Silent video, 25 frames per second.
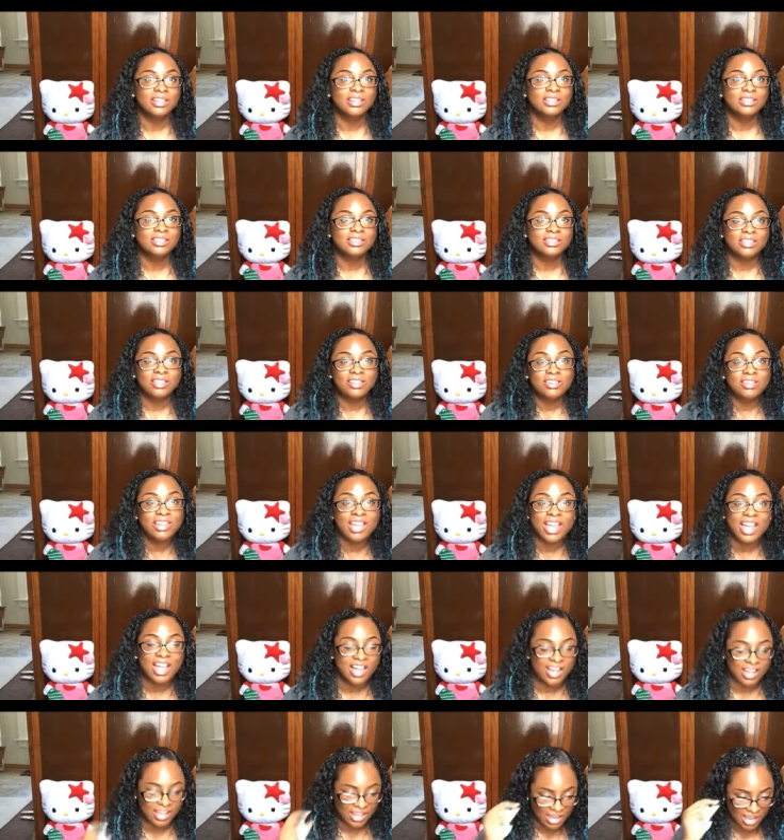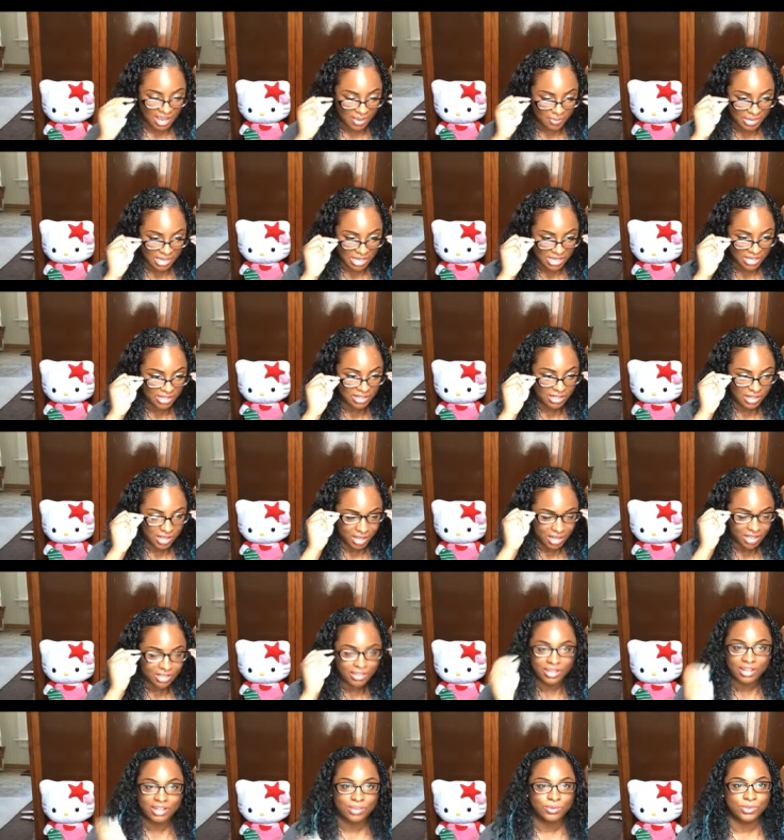So yeah, I mean,
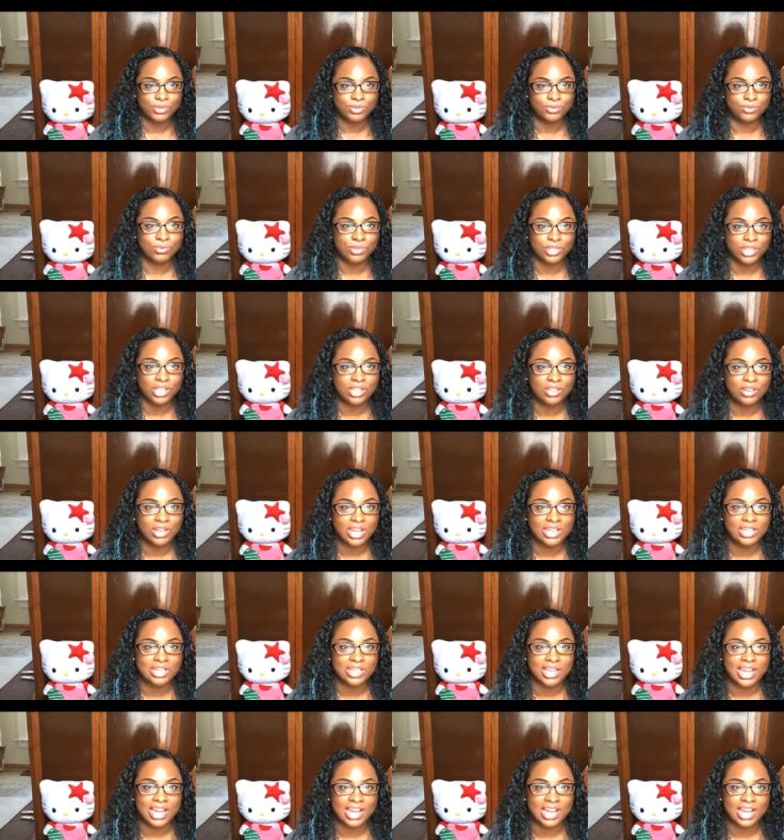I thought it was a really cute idea.